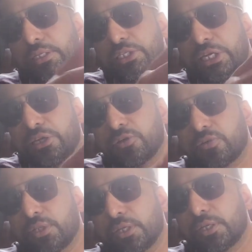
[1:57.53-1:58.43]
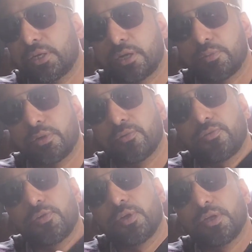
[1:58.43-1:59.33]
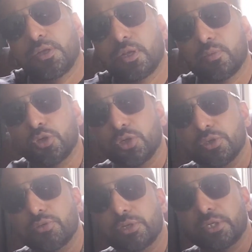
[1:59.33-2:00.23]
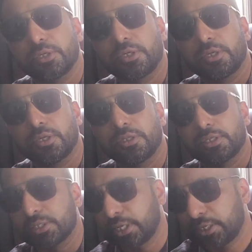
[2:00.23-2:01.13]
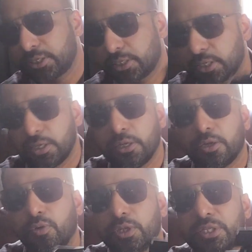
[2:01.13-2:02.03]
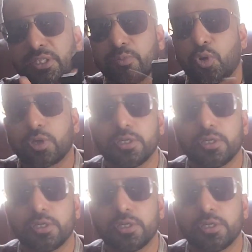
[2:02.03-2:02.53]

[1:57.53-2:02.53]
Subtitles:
chain over there. Armaf Club Nuit is written here on the side. Only thing, the bottle